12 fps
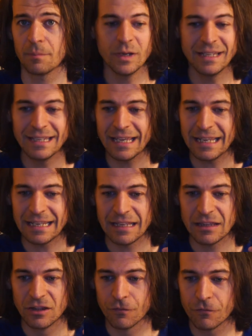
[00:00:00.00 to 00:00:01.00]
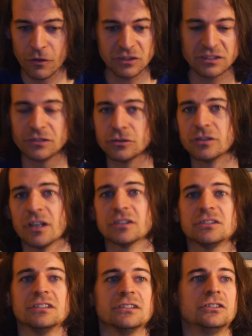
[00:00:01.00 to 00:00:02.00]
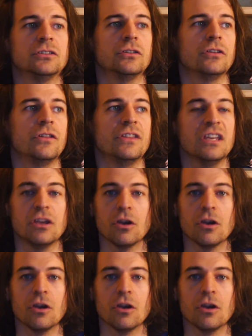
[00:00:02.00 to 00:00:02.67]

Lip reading: We get the first introduction to